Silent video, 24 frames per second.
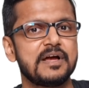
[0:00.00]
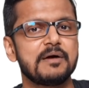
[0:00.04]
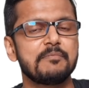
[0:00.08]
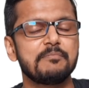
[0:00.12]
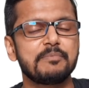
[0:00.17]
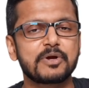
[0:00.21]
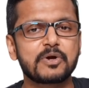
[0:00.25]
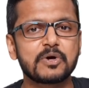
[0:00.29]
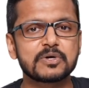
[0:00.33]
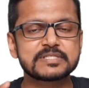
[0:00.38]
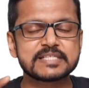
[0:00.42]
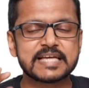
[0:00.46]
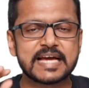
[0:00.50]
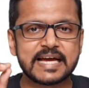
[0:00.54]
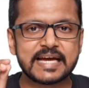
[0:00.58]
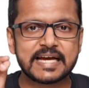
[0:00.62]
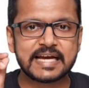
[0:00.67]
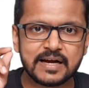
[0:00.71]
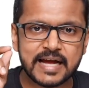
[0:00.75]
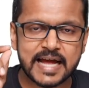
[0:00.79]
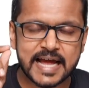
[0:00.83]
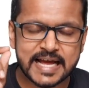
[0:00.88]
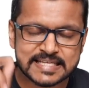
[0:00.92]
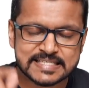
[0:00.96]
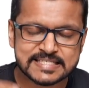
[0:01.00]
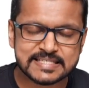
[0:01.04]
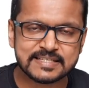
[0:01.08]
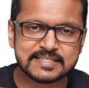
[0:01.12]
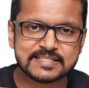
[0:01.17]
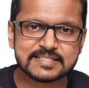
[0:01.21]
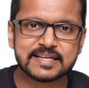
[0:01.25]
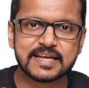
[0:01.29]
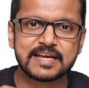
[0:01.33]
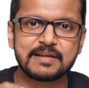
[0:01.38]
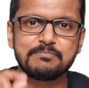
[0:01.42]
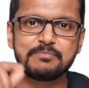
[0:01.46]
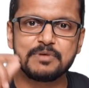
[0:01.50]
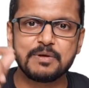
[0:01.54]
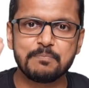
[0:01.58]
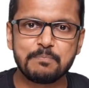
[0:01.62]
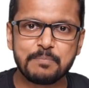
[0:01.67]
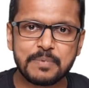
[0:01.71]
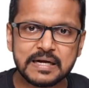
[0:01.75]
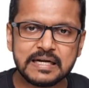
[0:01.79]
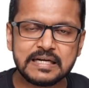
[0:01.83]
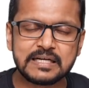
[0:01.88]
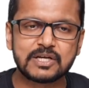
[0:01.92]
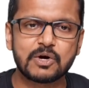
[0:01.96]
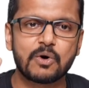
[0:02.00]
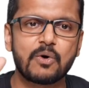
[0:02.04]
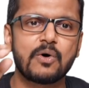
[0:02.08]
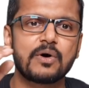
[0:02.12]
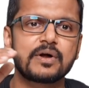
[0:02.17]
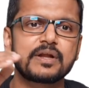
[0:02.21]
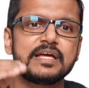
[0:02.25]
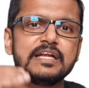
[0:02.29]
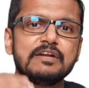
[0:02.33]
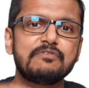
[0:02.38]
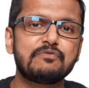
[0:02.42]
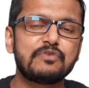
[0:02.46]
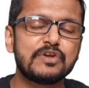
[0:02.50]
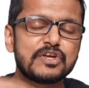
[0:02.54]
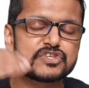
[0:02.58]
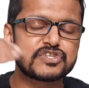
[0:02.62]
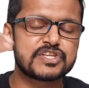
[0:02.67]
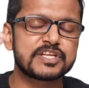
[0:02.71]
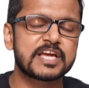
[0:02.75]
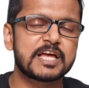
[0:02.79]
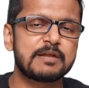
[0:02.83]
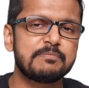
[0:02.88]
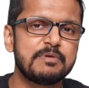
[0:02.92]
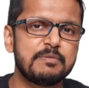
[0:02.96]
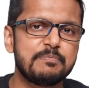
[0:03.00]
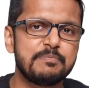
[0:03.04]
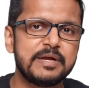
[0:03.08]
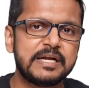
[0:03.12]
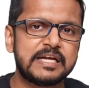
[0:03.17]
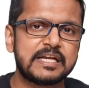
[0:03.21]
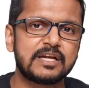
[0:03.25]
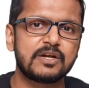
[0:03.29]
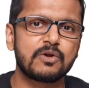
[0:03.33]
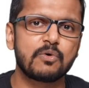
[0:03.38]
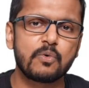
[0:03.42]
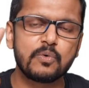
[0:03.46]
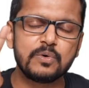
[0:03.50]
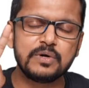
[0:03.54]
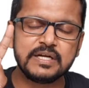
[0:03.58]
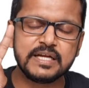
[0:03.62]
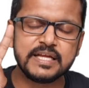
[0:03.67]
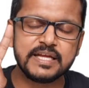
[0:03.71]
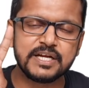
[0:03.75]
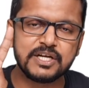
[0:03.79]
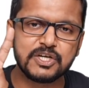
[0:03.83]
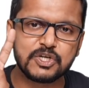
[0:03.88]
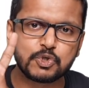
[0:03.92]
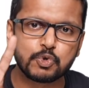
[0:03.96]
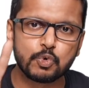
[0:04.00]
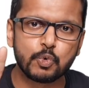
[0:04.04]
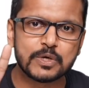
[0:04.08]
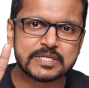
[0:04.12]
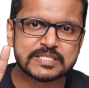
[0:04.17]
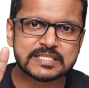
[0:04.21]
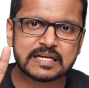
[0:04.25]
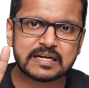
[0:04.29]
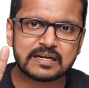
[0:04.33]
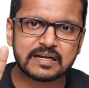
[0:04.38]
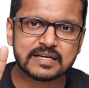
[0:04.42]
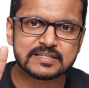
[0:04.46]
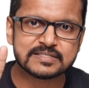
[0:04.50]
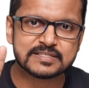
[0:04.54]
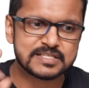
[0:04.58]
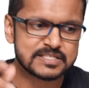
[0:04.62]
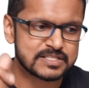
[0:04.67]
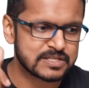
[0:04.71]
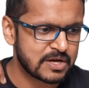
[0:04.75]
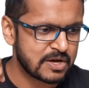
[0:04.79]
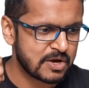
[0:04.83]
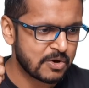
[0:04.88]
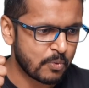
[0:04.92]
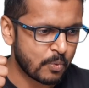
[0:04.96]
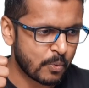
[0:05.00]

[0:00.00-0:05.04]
Because assets can be built or inflation can be beaten only in two asset classes.